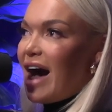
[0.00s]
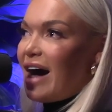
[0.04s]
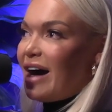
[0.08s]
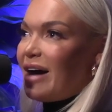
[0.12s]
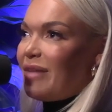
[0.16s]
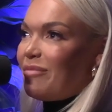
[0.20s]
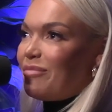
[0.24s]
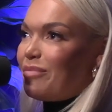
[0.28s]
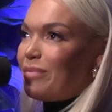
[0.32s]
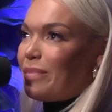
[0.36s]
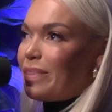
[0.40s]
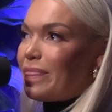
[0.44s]

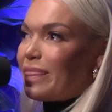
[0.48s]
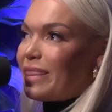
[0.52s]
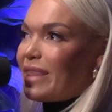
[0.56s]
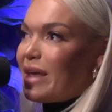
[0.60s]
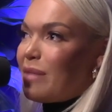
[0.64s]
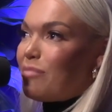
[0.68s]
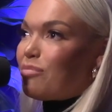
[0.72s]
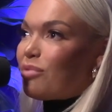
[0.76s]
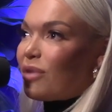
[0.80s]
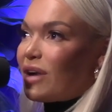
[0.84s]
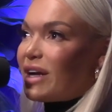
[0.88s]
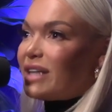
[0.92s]

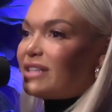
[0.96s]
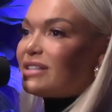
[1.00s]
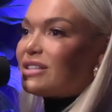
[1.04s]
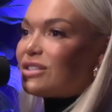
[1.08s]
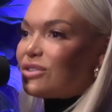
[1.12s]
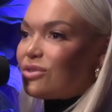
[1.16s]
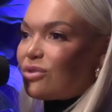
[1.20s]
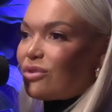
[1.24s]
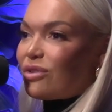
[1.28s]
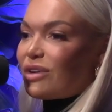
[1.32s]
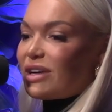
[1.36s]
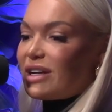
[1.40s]
Their
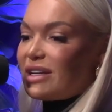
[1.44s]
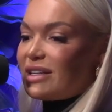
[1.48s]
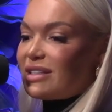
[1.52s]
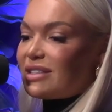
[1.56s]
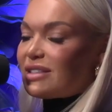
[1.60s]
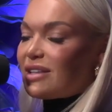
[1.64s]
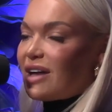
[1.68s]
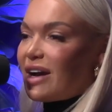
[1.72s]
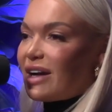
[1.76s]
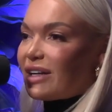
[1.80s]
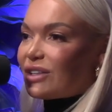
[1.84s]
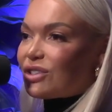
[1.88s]
brand story
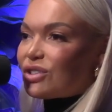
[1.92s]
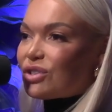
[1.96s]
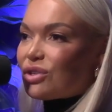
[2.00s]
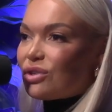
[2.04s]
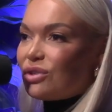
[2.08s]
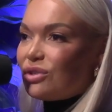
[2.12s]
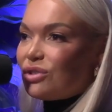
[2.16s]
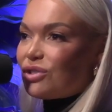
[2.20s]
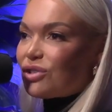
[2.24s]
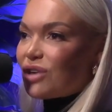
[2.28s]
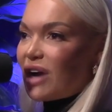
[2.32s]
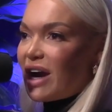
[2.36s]
is like
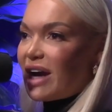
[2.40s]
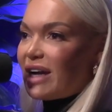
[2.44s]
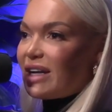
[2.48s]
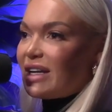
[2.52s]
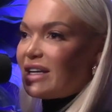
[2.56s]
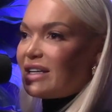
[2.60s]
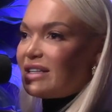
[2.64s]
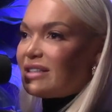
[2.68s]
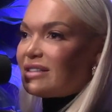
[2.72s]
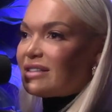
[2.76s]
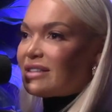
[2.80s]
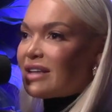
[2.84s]
2
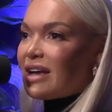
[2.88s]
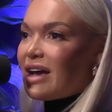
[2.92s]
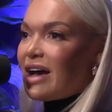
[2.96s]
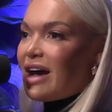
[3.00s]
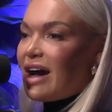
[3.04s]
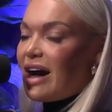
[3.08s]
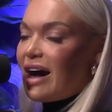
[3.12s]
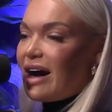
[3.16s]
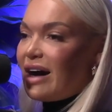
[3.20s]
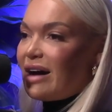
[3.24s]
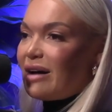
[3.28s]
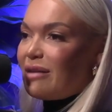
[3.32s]
tradies
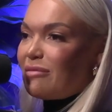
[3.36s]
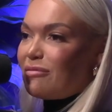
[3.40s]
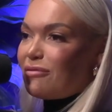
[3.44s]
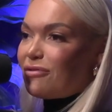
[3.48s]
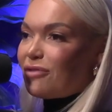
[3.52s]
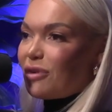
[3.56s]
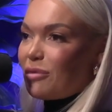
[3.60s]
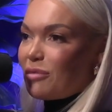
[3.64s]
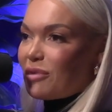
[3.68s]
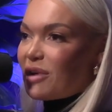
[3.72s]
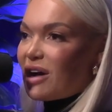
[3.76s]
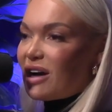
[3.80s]

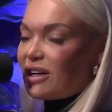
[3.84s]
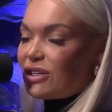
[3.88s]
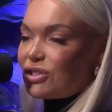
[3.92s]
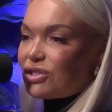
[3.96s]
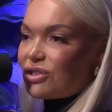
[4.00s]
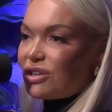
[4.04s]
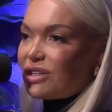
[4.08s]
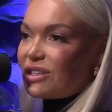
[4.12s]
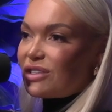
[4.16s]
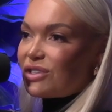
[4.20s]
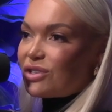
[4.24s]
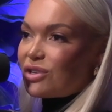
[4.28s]
from
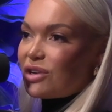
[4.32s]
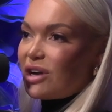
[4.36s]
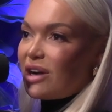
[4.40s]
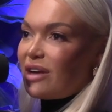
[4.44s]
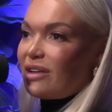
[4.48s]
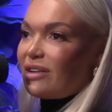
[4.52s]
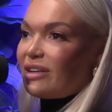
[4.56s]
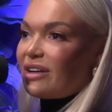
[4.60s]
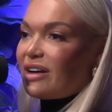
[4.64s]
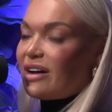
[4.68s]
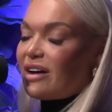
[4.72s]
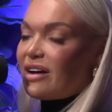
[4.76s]
country
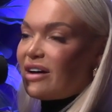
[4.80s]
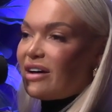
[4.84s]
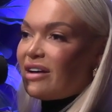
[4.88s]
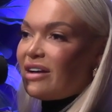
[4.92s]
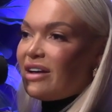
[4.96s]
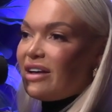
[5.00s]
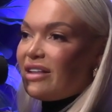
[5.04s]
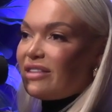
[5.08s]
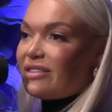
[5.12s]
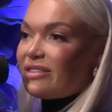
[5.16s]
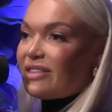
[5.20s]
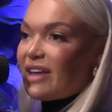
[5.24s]

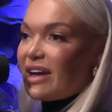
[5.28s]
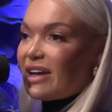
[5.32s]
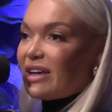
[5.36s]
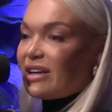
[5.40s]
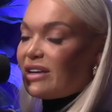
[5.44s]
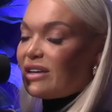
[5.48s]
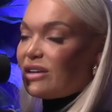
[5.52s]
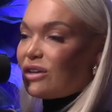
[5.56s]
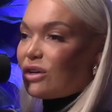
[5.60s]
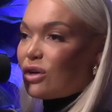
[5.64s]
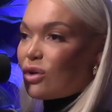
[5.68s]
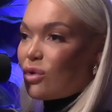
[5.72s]
Australia.
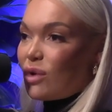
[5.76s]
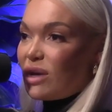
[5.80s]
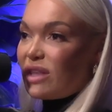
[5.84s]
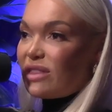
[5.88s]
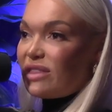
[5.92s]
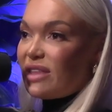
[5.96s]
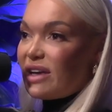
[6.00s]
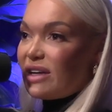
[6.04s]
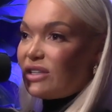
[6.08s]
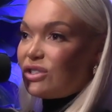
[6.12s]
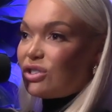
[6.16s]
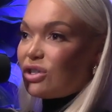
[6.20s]
They
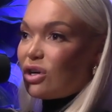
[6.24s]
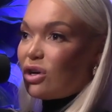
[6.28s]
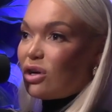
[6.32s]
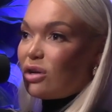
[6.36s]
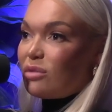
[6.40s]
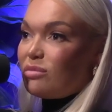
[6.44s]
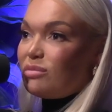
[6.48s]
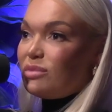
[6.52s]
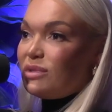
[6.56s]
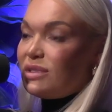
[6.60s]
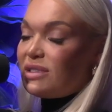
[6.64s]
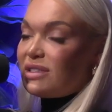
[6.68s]
quit their
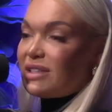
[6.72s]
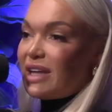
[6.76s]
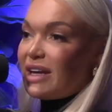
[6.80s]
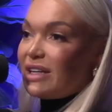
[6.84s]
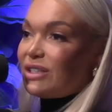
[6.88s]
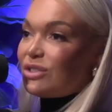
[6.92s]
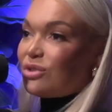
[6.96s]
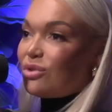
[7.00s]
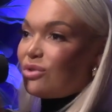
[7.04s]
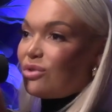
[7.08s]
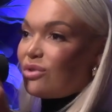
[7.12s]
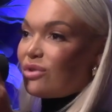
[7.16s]
jobs.
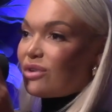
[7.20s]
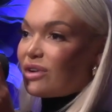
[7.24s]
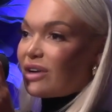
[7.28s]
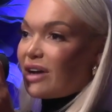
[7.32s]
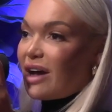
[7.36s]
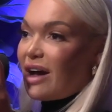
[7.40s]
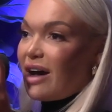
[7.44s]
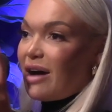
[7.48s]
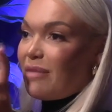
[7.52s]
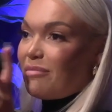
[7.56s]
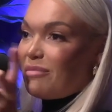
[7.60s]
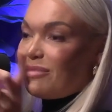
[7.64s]
They
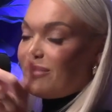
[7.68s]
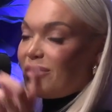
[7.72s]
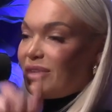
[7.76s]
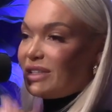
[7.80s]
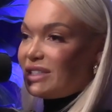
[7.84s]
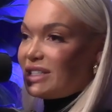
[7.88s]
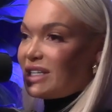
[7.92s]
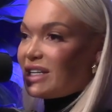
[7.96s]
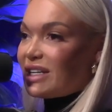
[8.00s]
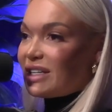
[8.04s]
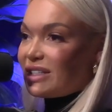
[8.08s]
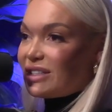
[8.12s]
took
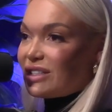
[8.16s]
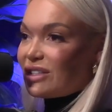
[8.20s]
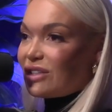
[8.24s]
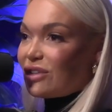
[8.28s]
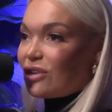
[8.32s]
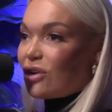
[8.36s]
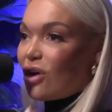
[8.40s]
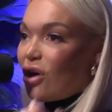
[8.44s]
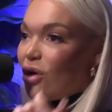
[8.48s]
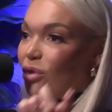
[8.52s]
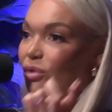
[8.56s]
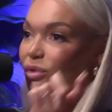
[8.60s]
a ticket
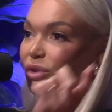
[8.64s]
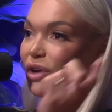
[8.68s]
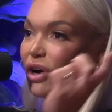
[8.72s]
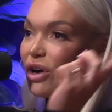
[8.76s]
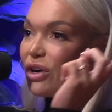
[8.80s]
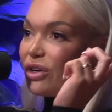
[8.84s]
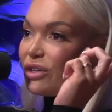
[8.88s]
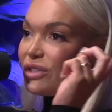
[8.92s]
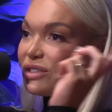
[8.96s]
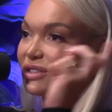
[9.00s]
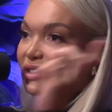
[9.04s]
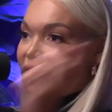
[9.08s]
to the Gold
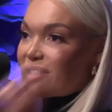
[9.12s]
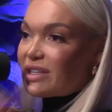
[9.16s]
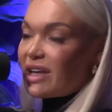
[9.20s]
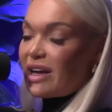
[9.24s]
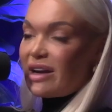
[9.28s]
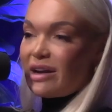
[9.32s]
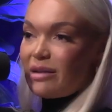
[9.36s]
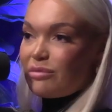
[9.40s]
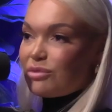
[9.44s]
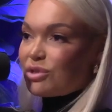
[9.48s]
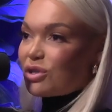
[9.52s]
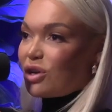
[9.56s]
Coast,
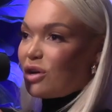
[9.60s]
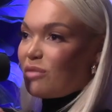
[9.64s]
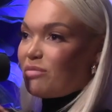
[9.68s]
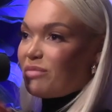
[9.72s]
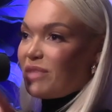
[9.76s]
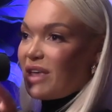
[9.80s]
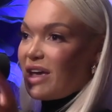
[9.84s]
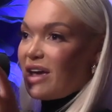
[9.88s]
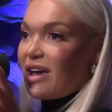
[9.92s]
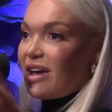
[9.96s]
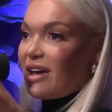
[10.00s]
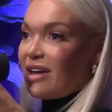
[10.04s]
set up
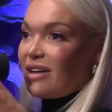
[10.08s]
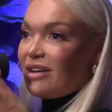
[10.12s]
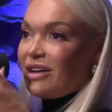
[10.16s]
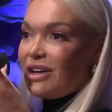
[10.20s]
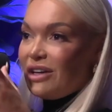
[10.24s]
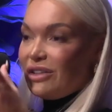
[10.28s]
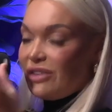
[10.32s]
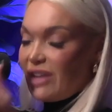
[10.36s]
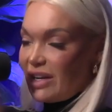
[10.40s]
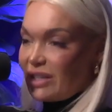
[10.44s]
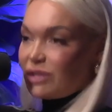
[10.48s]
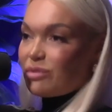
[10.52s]
shop
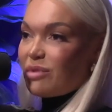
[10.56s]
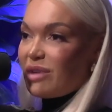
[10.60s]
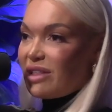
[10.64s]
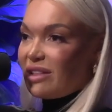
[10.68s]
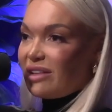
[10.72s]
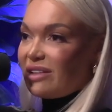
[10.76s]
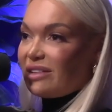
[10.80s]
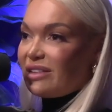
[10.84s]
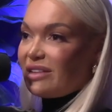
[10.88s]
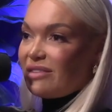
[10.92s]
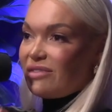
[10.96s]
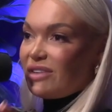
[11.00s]
there. That's
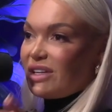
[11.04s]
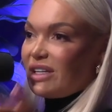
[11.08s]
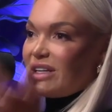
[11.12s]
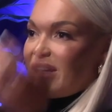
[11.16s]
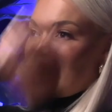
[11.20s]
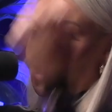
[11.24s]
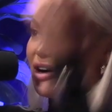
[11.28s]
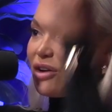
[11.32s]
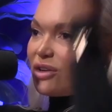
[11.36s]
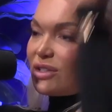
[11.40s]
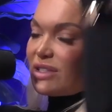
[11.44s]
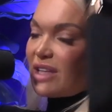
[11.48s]
where they're
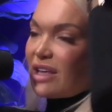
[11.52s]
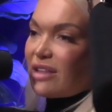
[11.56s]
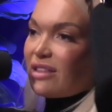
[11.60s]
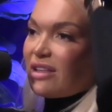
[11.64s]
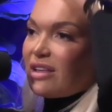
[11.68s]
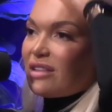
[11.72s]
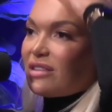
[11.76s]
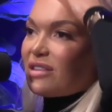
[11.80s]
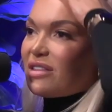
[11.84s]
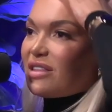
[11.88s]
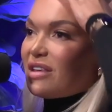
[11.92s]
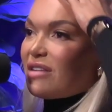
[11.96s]
living now because
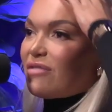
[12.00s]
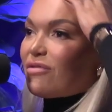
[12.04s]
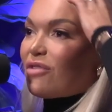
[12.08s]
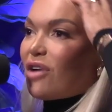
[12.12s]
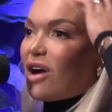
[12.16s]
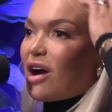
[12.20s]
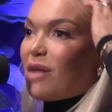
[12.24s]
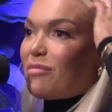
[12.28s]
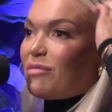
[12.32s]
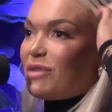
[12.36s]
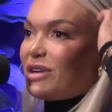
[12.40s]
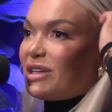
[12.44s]
they think that the
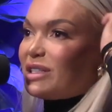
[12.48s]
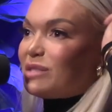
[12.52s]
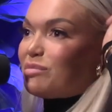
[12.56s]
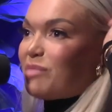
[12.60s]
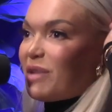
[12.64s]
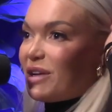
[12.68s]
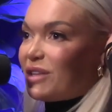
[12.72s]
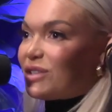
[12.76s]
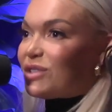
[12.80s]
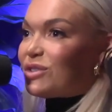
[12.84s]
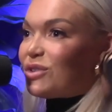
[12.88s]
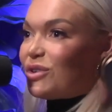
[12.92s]
environment
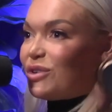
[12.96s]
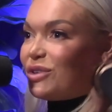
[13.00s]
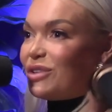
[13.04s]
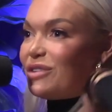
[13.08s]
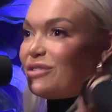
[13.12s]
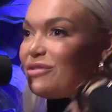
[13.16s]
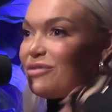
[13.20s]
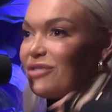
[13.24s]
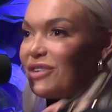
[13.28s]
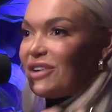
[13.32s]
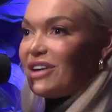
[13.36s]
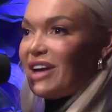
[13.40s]
is better
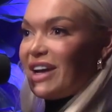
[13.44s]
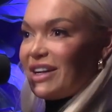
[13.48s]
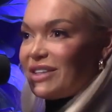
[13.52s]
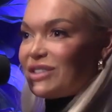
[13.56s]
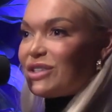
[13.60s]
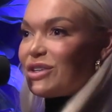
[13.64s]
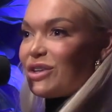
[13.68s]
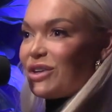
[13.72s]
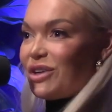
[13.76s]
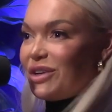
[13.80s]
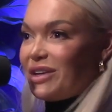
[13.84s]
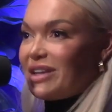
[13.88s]
suited for
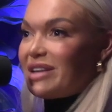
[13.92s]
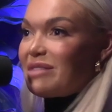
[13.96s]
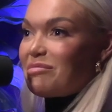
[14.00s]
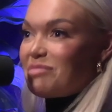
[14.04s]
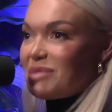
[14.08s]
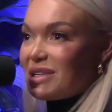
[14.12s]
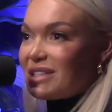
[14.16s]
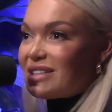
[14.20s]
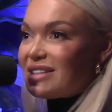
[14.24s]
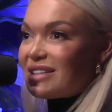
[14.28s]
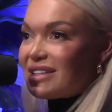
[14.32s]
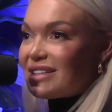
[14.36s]

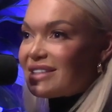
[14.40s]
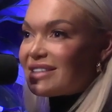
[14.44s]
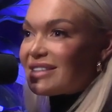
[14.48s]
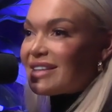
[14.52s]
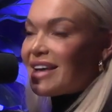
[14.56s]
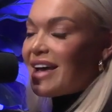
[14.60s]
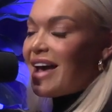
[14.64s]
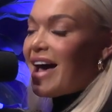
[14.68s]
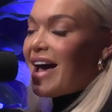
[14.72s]
executing a business.